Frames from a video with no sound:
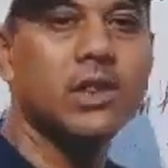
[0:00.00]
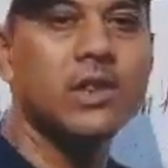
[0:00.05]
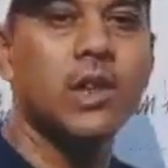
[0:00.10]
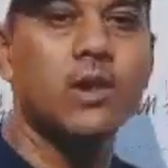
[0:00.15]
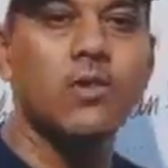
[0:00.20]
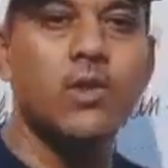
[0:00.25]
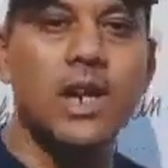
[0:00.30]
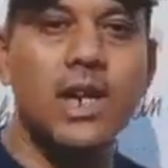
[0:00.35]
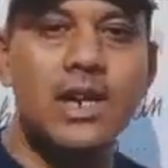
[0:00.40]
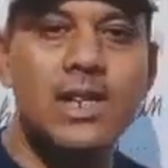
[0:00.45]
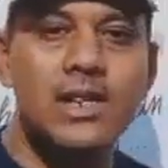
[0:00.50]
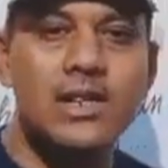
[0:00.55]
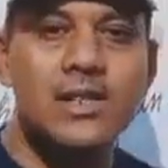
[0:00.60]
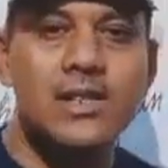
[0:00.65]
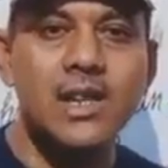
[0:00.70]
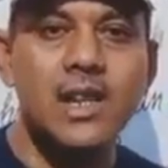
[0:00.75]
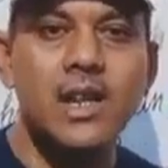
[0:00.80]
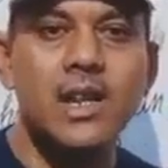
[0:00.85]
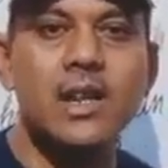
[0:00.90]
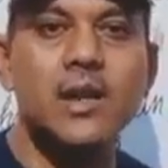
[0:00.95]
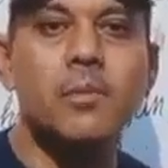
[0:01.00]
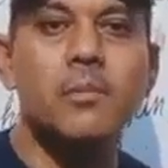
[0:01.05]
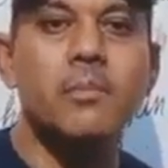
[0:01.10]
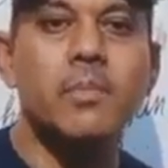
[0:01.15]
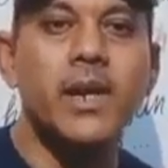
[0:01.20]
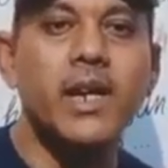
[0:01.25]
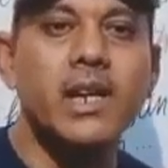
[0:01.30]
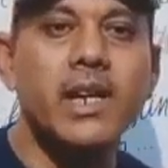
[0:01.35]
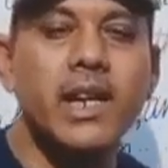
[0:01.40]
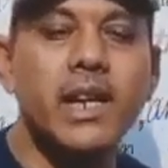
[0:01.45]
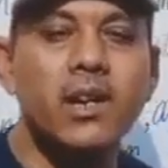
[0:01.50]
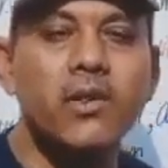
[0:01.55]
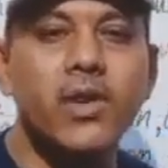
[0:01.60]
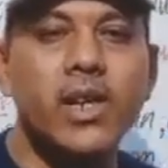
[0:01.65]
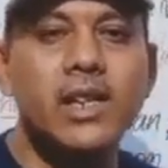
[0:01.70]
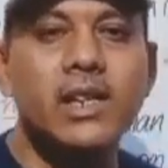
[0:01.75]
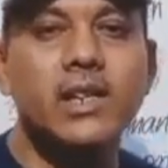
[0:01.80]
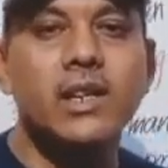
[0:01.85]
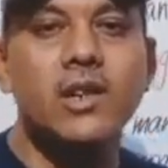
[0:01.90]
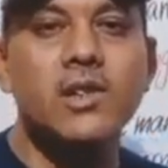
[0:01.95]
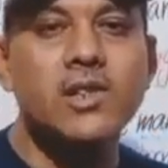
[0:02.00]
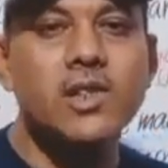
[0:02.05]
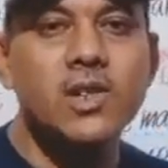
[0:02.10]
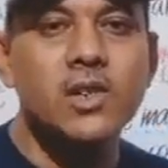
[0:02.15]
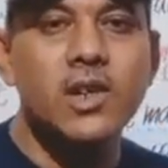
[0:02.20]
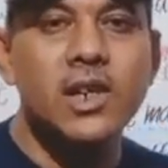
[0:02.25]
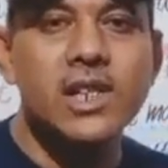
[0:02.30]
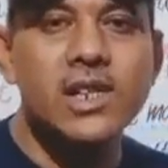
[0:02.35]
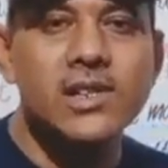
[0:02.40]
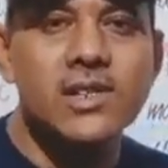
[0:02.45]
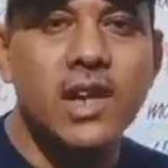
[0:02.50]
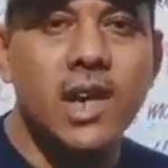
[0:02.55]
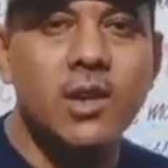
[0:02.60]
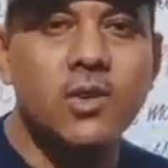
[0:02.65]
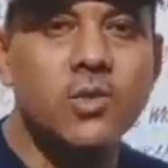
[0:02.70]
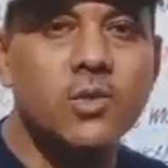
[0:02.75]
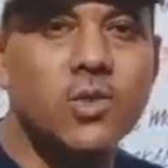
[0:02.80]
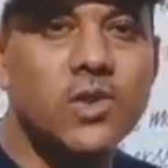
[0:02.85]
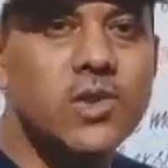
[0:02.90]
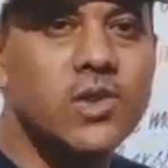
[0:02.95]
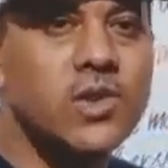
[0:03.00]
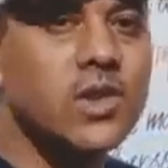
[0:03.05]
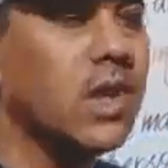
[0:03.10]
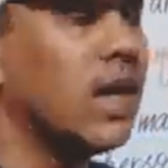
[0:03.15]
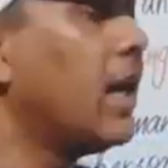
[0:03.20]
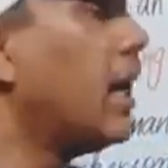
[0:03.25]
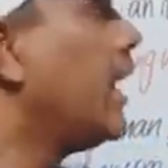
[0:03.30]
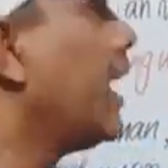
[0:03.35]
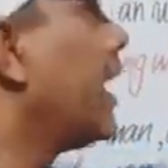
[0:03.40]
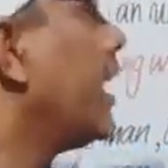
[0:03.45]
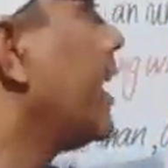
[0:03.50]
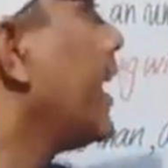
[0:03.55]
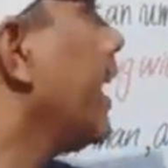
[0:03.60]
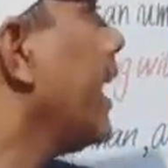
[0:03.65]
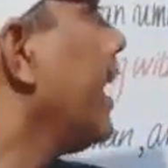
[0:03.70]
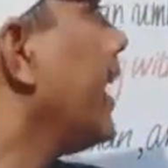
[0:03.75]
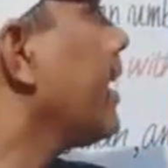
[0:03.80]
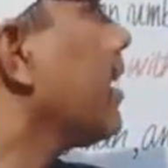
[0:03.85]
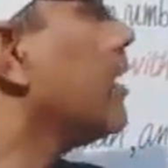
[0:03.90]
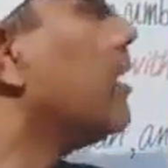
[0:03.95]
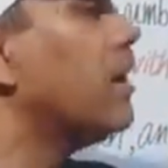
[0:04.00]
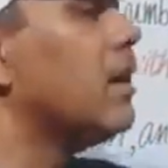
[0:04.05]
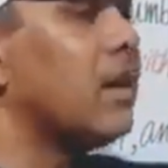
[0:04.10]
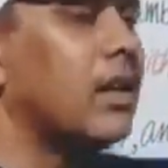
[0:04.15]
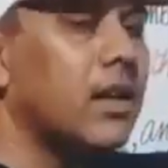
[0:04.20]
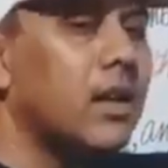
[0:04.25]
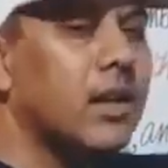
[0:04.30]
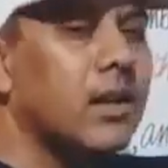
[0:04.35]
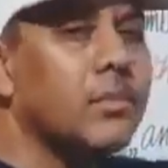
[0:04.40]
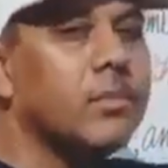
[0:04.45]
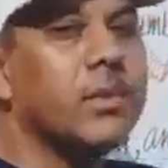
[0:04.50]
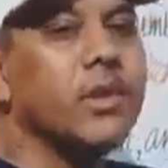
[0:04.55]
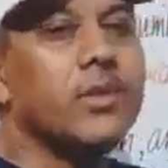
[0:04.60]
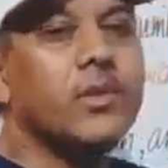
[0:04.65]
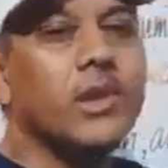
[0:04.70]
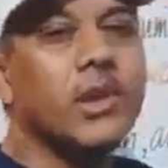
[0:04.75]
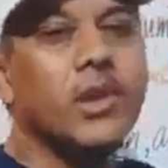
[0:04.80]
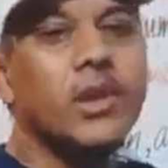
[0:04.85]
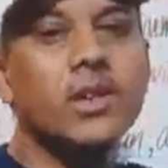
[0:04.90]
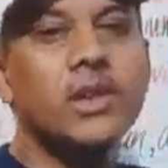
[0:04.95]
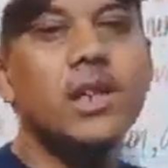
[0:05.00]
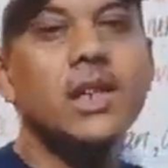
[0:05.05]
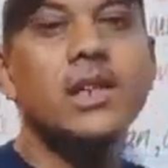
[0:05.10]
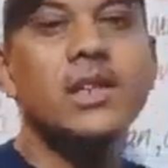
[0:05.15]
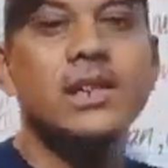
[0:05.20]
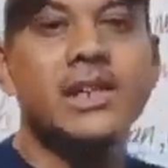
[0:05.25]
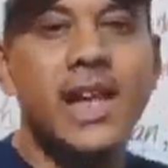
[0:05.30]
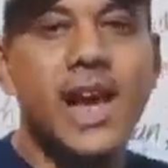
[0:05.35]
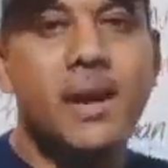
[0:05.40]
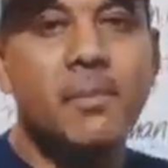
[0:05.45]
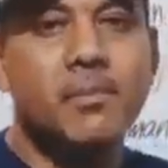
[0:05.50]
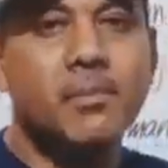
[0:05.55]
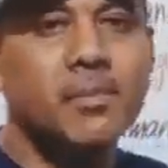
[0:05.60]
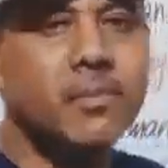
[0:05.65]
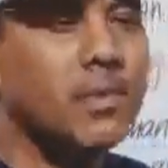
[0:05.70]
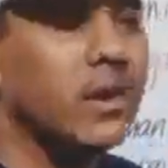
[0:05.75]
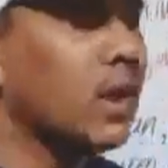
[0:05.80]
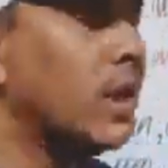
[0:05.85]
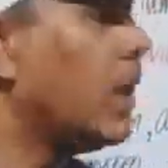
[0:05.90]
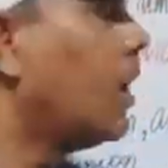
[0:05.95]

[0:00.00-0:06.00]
The words beginning with consonant sounds take A before them.